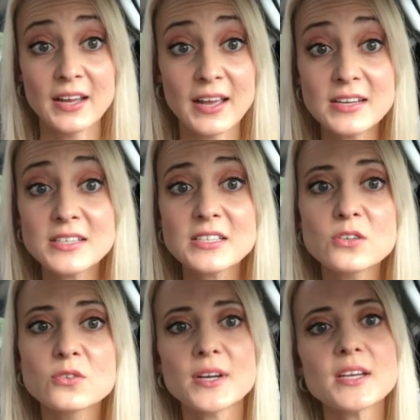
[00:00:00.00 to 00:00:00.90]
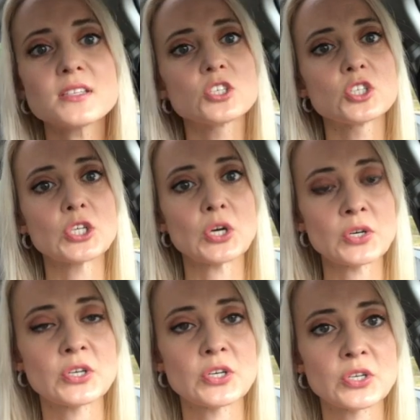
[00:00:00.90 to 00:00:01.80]
And it's a great
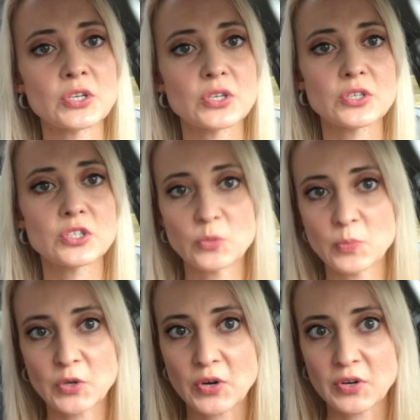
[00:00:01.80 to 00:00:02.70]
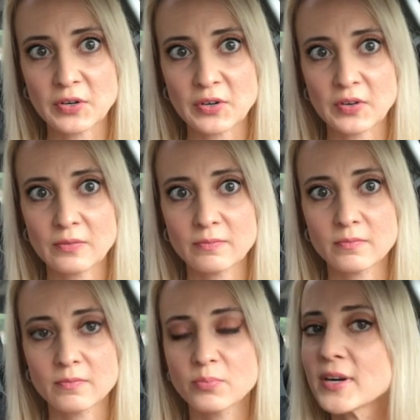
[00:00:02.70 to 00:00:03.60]
starter supercar,
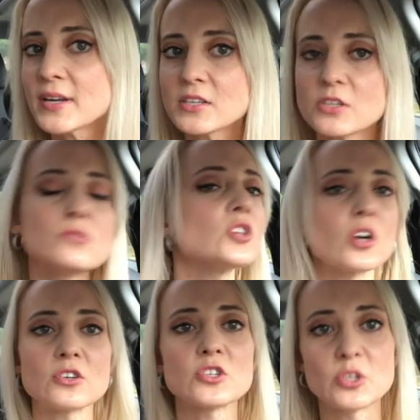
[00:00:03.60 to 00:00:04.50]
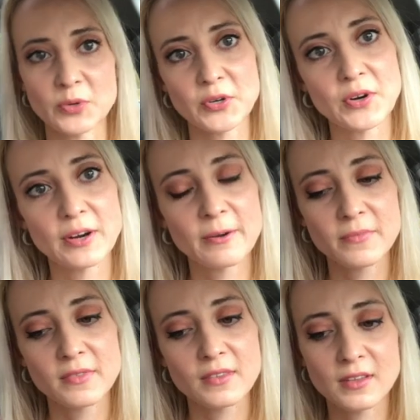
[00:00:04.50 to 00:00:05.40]
brand new starter supercar,
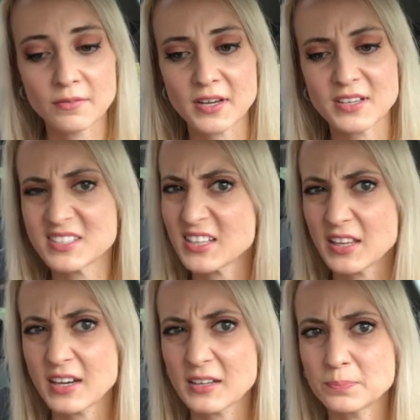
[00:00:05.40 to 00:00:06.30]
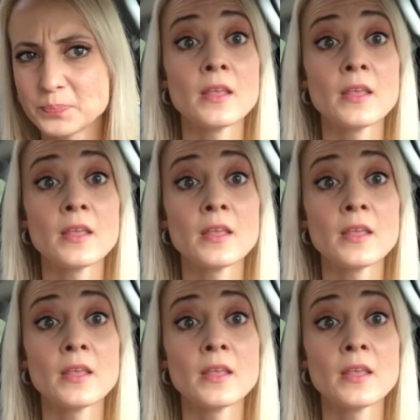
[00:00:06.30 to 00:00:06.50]
if I could say that.